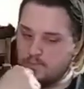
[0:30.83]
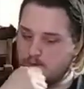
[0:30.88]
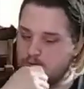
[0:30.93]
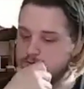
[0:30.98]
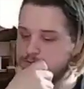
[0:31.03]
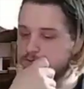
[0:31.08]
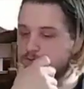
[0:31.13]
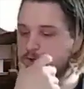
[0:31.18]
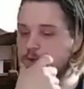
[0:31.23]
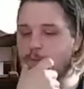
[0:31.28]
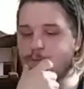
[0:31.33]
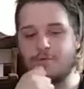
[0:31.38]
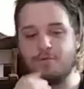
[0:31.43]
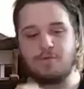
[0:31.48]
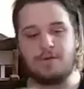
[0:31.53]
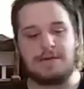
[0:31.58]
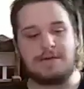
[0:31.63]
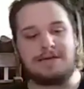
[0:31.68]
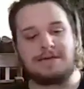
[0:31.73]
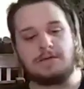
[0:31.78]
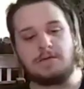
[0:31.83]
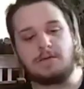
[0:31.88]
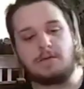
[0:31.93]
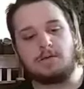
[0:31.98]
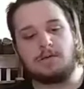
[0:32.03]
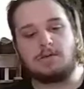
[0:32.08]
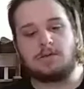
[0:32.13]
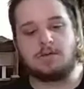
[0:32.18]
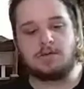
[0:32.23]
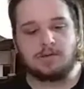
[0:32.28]
Scream 3,
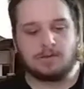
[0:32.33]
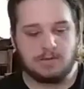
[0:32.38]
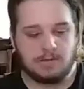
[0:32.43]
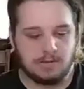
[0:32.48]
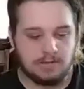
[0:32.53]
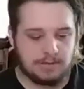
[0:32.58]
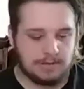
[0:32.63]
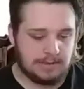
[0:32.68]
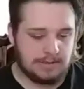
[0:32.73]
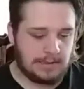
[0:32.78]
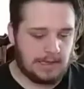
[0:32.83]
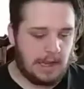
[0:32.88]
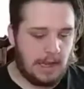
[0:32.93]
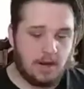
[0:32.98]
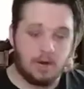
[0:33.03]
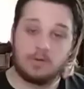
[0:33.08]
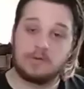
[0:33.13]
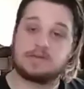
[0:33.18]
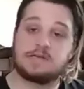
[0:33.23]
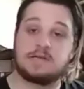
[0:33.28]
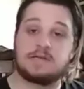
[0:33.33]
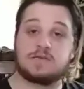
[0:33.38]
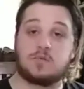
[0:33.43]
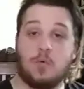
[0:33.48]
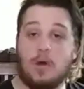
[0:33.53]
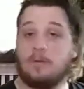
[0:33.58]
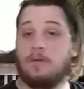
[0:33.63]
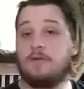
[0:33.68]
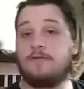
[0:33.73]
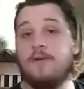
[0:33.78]
I don't want to say it's
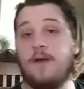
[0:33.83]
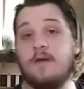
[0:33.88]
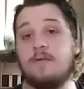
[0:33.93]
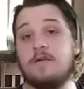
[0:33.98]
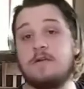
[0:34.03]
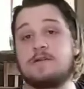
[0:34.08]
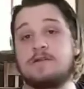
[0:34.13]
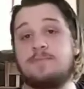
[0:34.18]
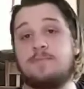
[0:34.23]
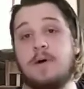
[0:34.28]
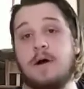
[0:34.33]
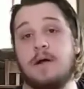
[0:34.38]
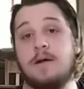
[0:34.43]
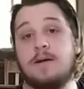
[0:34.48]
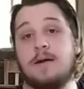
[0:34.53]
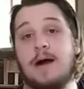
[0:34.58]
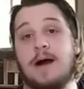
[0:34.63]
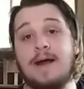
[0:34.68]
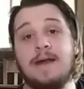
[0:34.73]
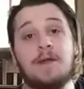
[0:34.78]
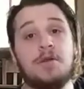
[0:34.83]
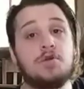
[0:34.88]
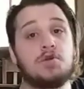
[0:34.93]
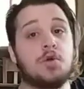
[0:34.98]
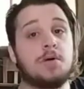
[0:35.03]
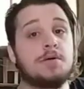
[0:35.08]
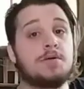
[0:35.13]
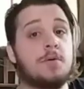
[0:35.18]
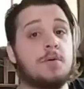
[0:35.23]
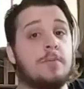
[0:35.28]
one of my favorites, but I
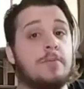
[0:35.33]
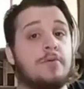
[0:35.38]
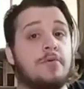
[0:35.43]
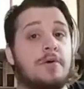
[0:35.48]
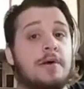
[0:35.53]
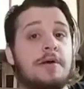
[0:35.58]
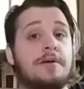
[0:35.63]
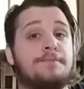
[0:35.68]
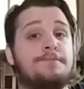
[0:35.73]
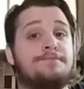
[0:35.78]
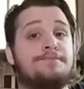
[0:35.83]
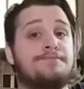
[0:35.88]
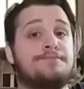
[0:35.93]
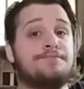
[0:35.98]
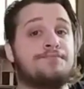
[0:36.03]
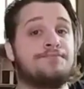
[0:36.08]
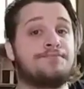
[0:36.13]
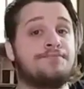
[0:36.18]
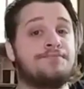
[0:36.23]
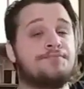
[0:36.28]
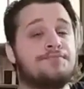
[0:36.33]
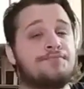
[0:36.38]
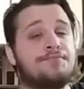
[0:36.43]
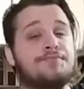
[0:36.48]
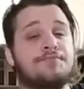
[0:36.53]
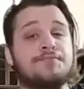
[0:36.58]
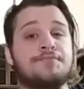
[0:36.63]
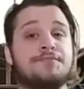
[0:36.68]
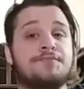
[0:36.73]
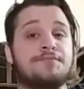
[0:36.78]
enjoy Scream 3.
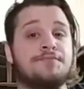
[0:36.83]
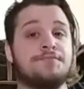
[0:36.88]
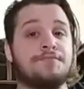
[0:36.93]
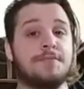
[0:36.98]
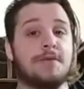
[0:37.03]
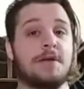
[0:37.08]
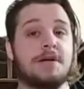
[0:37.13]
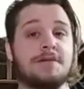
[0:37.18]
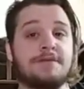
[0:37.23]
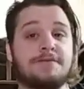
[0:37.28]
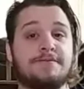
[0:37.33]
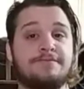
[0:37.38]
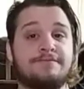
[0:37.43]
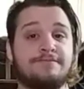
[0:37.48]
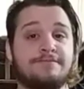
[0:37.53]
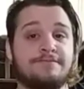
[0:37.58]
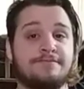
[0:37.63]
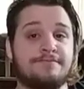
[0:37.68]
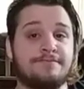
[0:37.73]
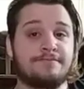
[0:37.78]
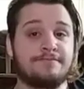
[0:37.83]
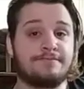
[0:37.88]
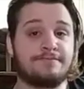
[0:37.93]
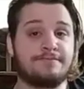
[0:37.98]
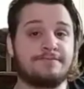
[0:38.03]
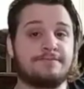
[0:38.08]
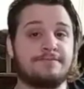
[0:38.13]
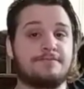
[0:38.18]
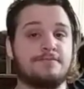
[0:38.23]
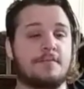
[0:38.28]
Yes,
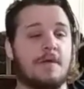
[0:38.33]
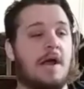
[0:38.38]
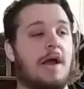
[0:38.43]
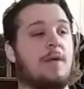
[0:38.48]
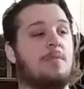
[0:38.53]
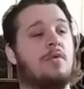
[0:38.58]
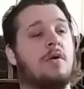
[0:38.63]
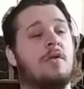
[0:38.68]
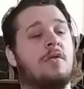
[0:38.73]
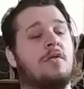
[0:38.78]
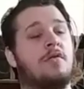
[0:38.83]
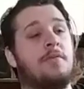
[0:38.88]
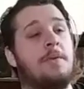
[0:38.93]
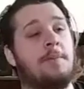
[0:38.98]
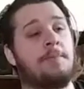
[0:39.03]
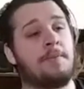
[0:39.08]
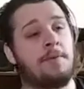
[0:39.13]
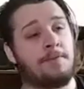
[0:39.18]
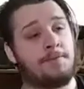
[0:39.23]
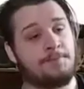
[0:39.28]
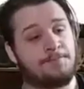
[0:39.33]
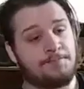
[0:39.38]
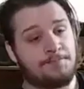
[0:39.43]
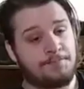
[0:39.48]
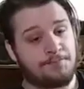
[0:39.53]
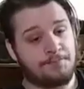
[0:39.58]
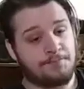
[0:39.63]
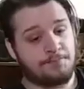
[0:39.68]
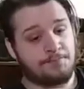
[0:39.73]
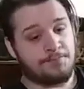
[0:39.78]
I am one of those people
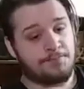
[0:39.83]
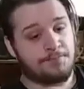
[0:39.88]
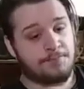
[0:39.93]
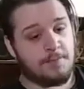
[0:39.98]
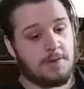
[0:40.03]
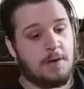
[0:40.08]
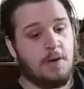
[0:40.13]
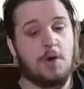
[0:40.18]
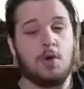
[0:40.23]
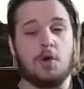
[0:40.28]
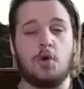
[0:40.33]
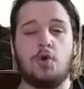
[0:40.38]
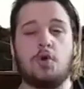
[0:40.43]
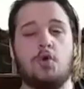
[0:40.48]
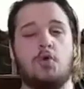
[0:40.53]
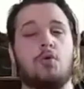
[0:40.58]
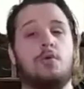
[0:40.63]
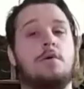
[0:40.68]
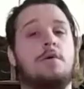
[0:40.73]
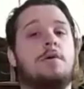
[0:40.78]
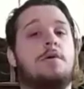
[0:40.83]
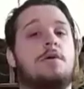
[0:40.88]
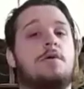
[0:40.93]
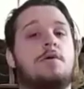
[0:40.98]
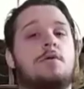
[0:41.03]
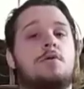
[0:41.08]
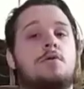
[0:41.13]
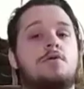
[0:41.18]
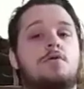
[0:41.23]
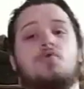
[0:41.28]
who
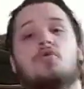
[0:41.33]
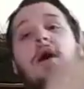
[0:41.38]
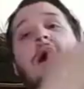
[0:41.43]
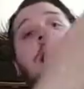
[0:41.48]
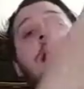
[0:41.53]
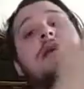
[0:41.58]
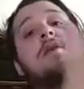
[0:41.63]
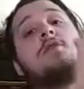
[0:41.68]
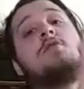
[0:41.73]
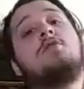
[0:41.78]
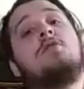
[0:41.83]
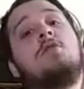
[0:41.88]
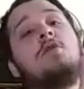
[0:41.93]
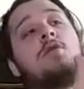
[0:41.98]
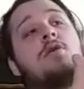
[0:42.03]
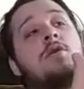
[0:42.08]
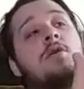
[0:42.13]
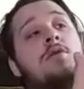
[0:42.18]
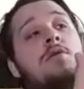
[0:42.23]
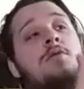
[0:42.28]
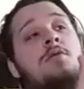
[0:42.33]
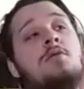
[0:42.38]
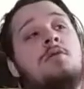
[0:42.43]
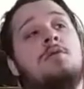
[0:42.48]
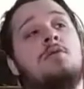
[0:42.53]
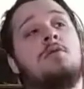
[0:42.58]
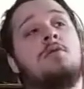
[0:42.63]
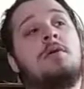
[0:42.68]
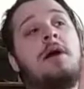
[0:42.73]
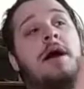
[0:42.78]
try to look
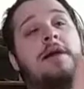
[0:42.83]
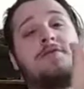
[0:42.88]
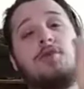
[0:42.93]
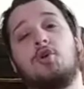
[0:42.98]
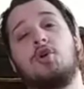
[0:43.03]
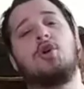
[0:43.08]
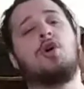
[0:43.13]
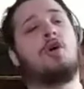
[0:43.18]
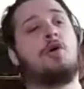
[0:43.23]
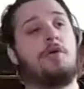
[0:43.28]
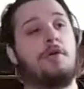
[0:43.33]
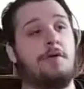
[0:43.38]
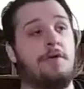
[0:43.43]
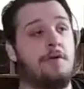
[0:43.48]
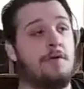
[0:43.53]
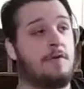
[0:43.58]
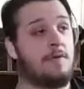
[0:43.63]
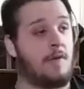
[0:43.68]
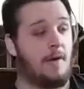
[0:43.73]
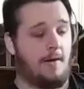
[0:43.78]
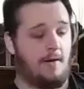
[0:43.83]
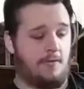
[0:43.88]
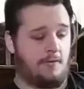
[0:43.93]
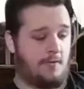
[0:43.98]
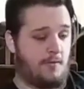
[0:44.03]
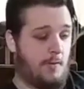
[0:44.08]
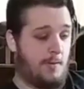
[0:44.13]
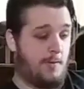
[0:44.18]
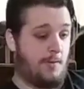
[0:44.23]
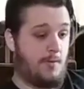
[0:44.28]
at the good in
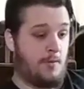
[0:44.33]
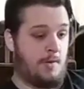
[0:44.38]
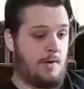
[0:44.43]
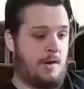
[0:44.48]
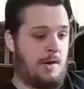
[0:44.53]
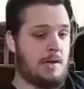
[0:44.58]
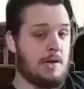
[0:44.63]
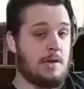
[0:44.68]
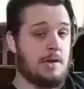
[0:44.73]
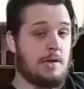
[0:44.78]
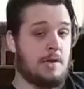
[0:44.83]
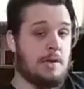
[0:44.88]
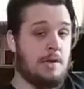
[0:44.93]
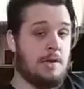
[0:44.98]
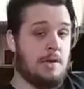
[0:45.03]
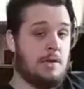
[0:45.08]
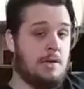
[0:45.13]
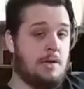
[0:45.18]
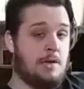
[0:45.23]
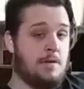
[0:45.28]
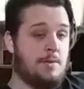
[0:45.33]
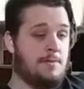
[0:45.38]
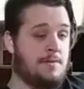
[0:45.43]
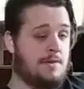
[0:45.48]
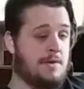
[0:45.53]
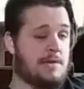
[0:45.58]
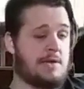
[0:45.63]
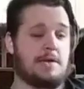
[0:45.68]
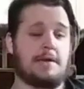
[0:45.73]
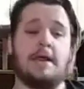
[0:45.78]
Scream 3.
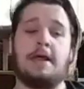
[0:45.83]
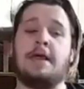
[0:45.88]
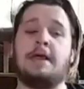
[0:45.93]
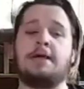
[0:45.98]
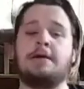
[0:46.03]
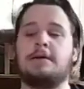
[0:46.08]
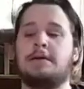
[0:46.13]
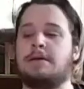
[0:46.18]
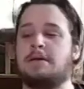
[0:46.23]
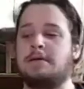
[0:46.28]
But today,